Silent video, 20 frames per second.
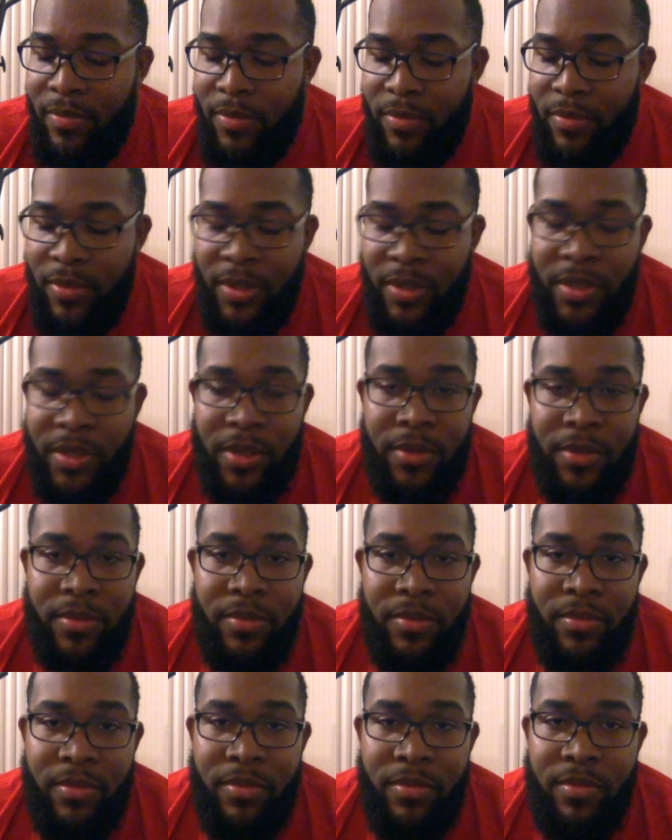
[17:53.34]

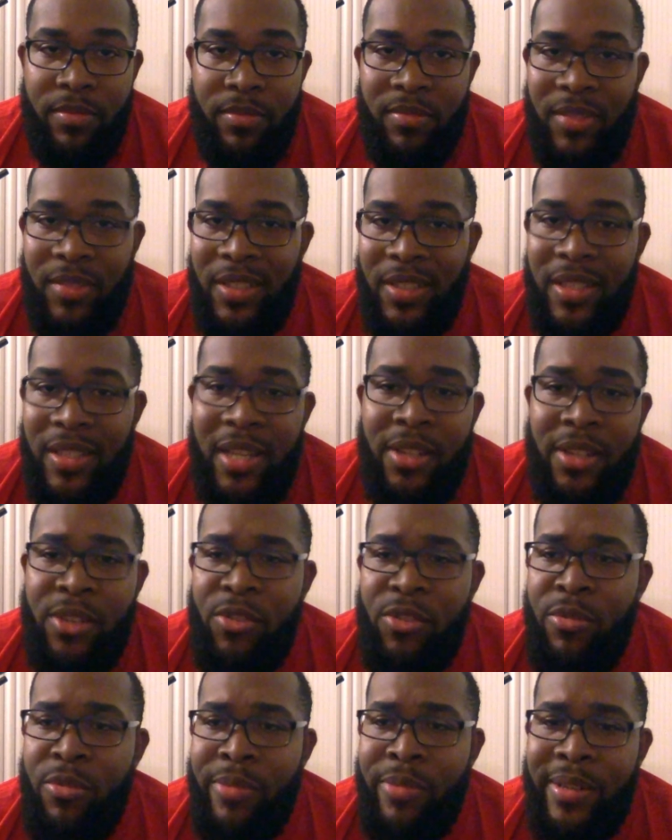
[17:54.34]
Just download
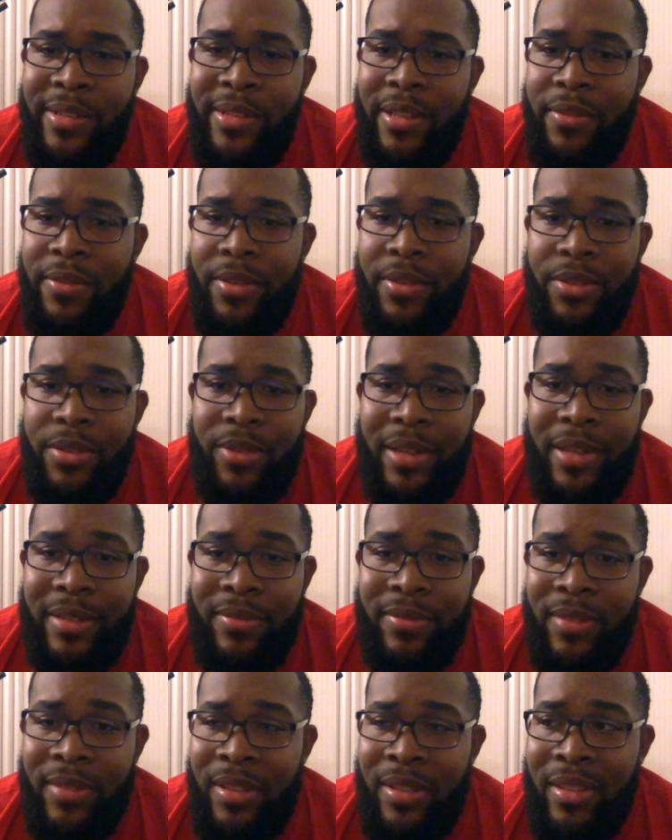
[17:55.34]
Uber Eats, give it a try.
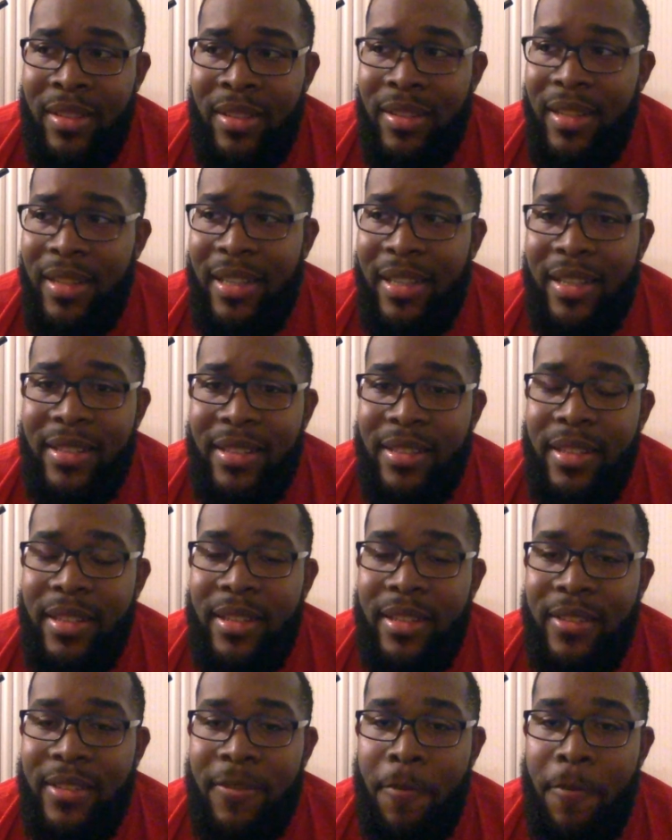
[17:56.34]
Like I
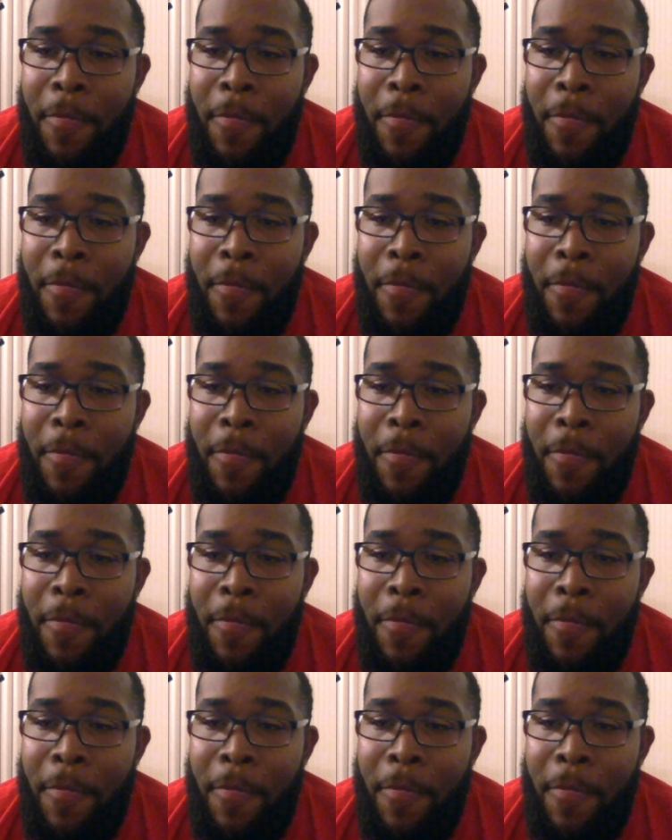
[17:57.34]
said,